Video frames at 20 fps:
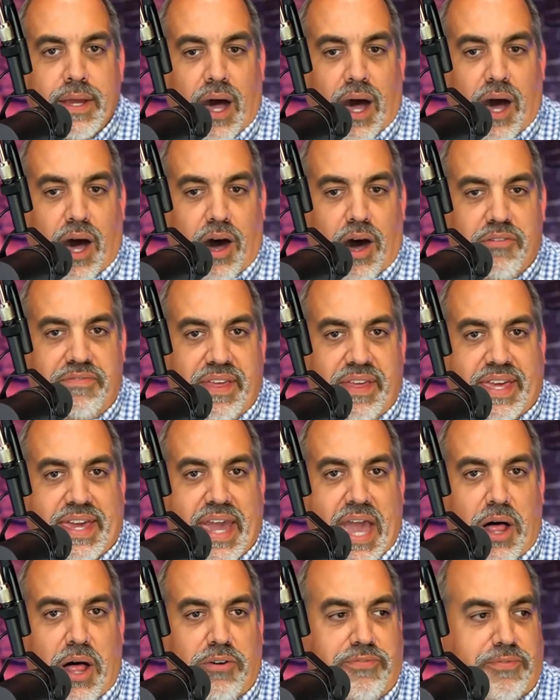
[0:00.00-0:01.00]
of the
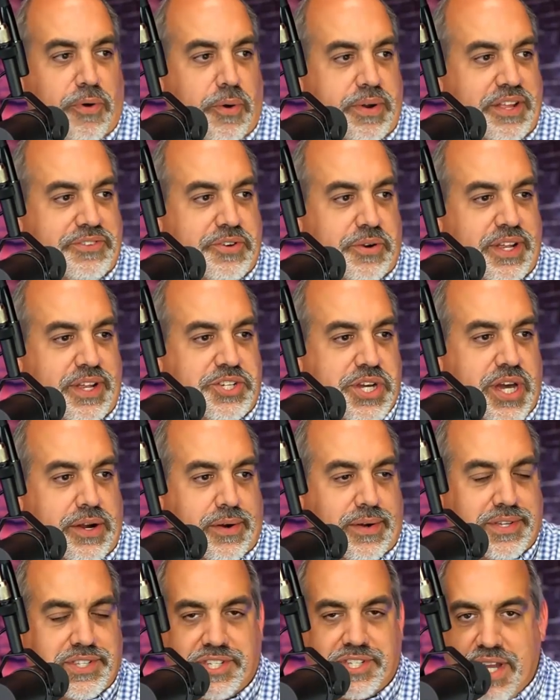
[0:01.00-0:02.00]
California Attorney
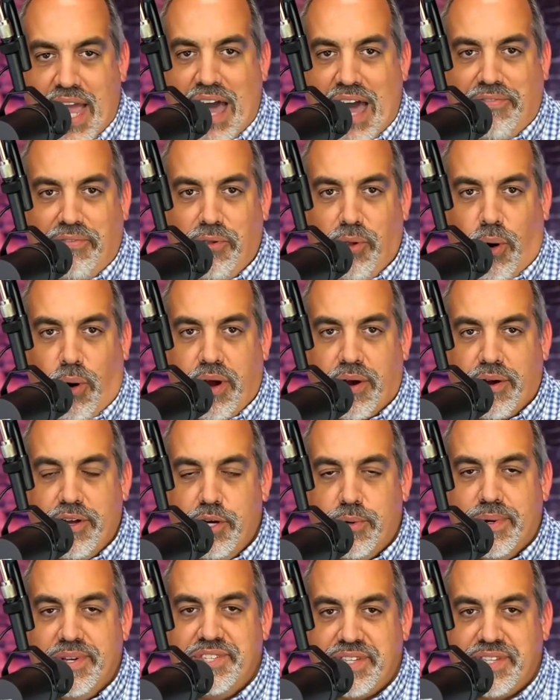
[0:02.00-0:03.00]
General's staff lawyer who
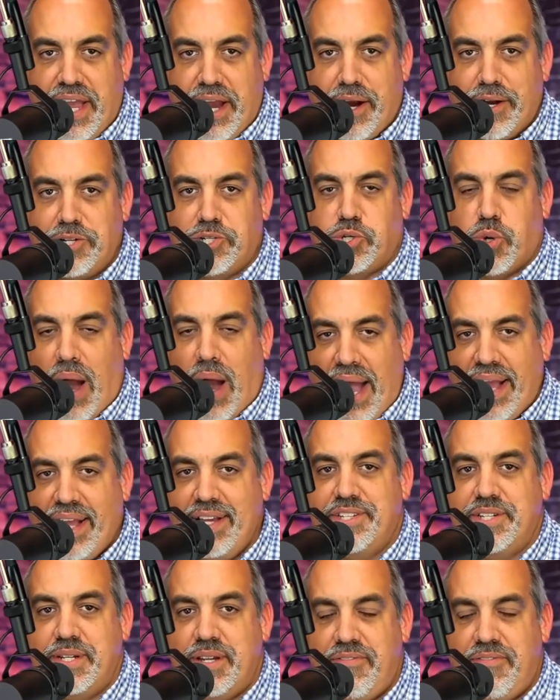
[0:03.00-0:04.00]
was there trying
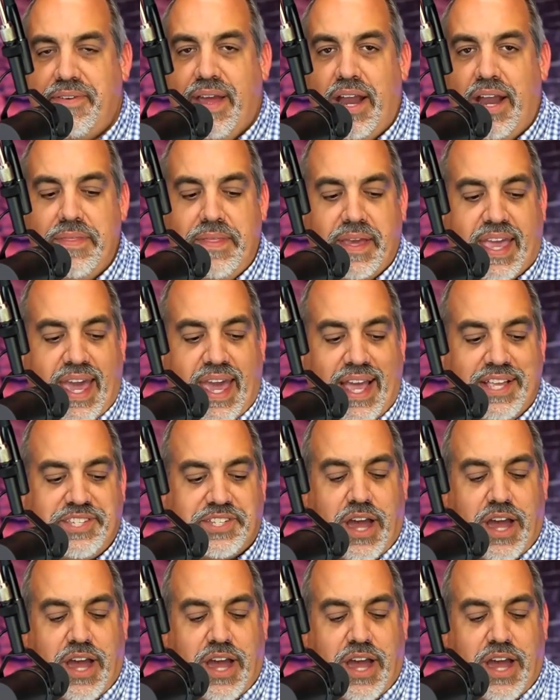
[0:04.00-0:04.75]
to defend the case.